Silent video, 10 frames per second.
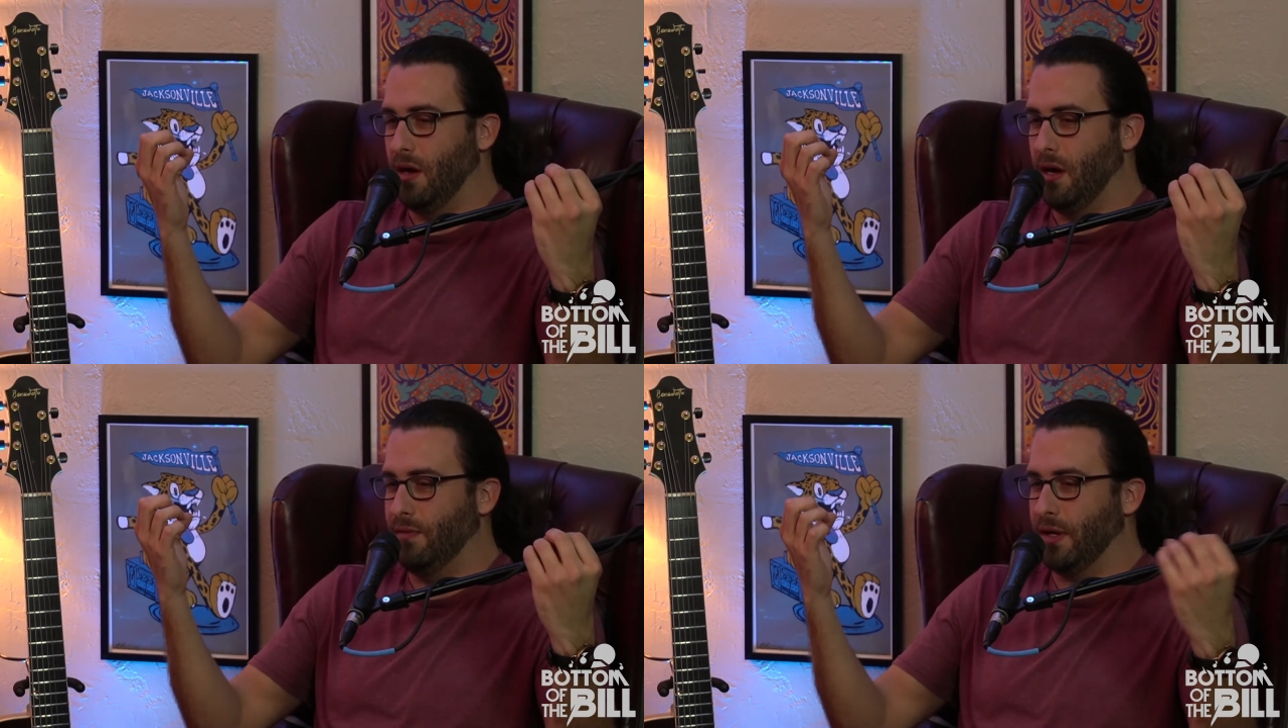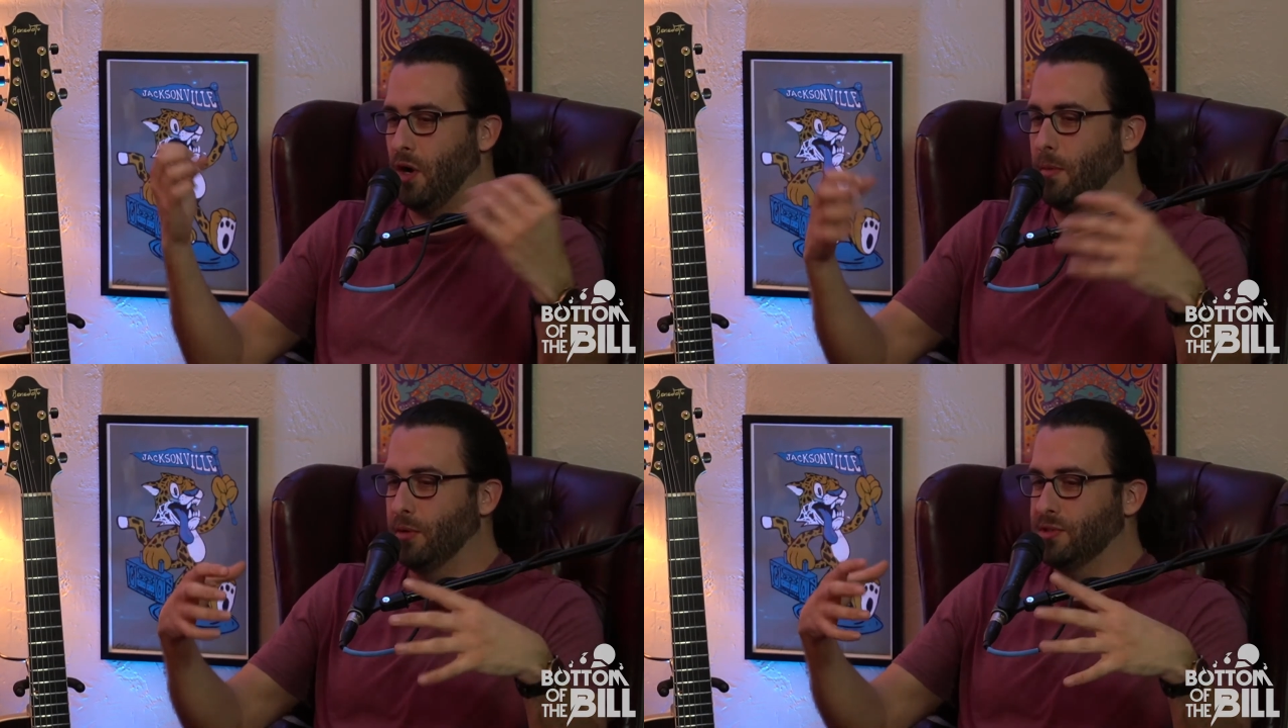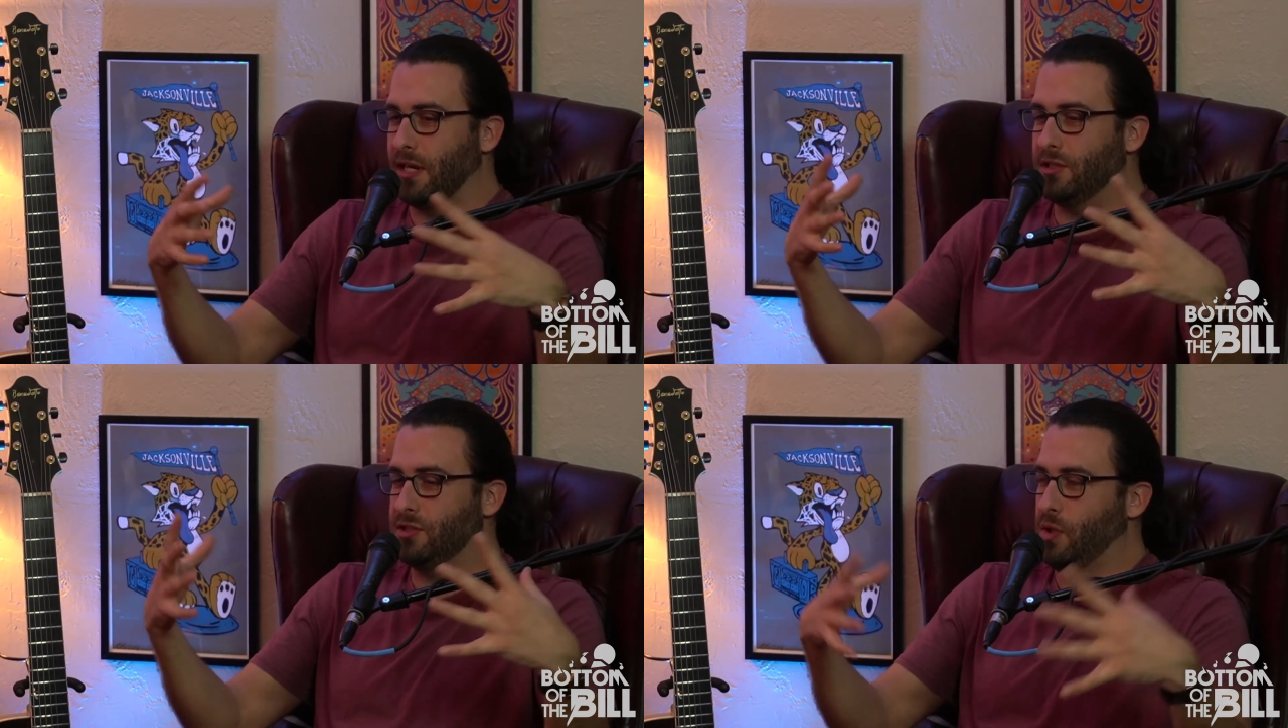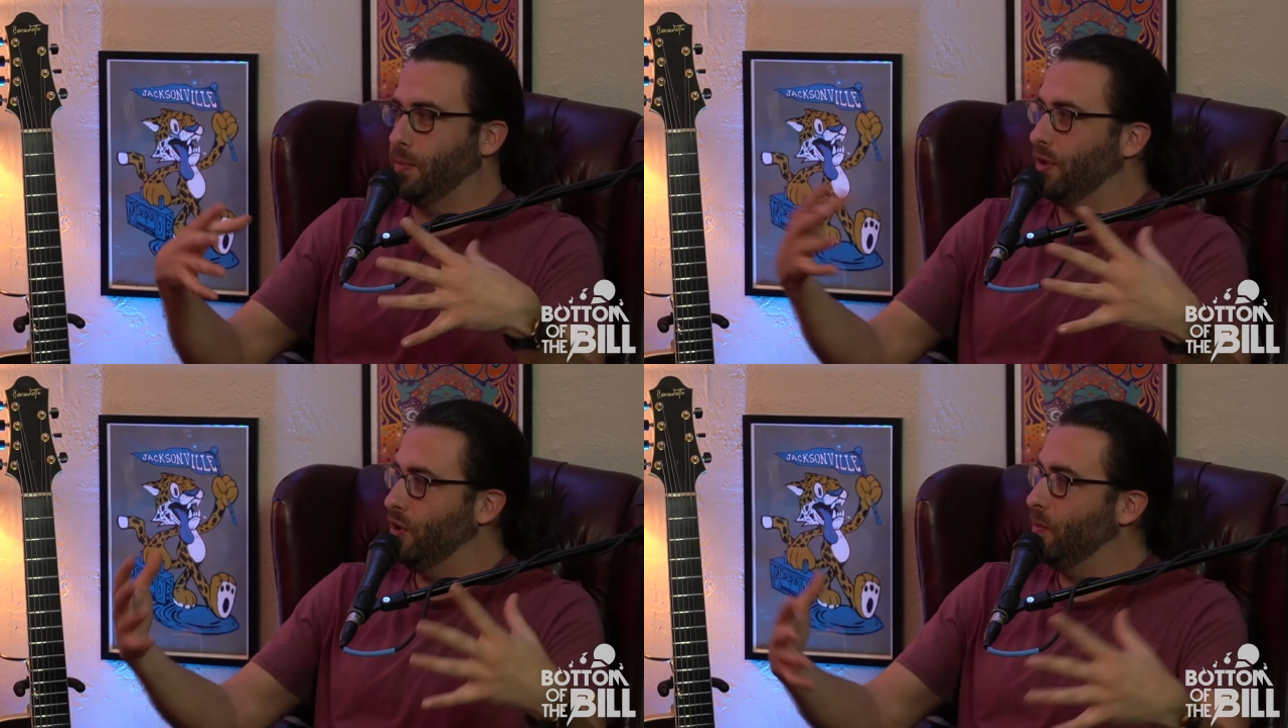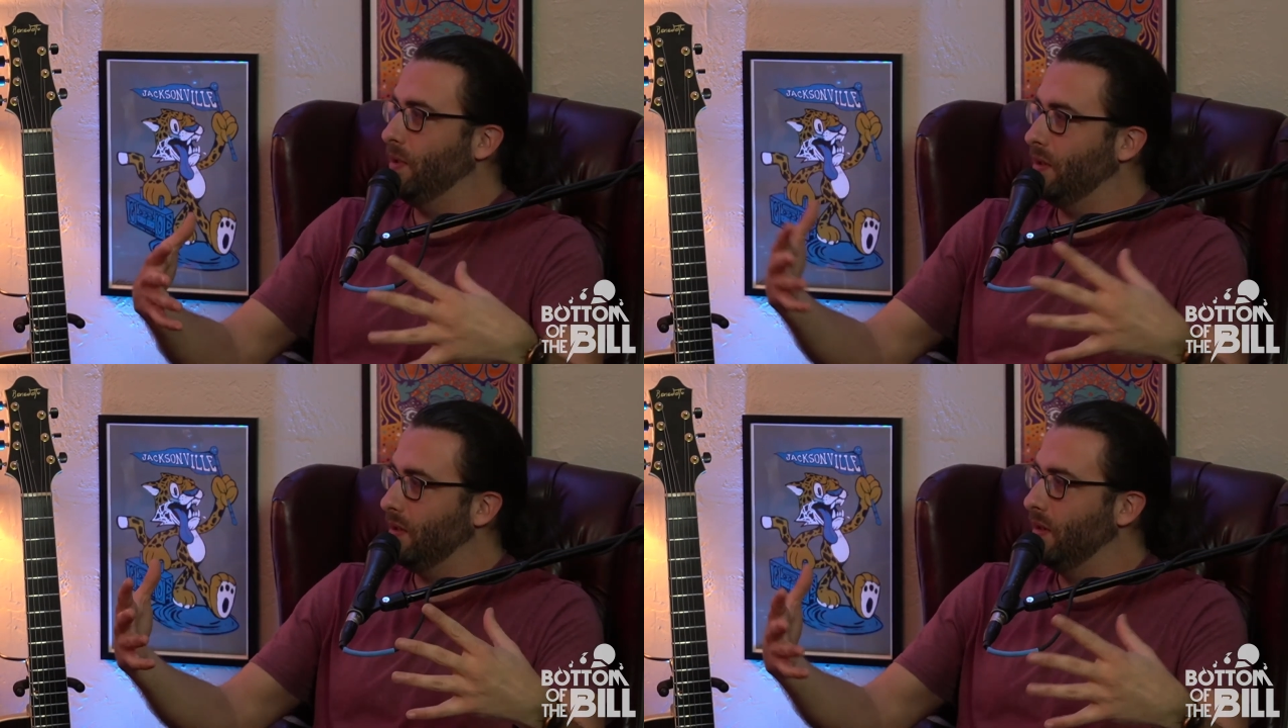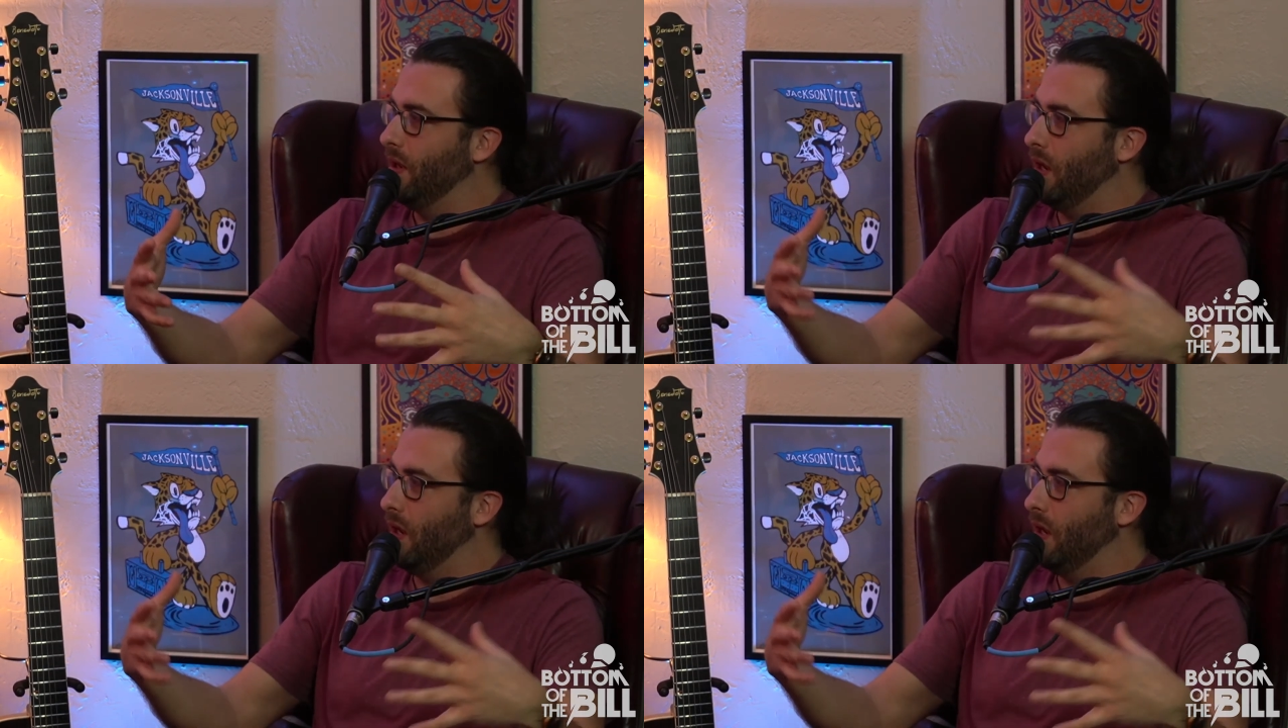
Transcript: like almost like superhuman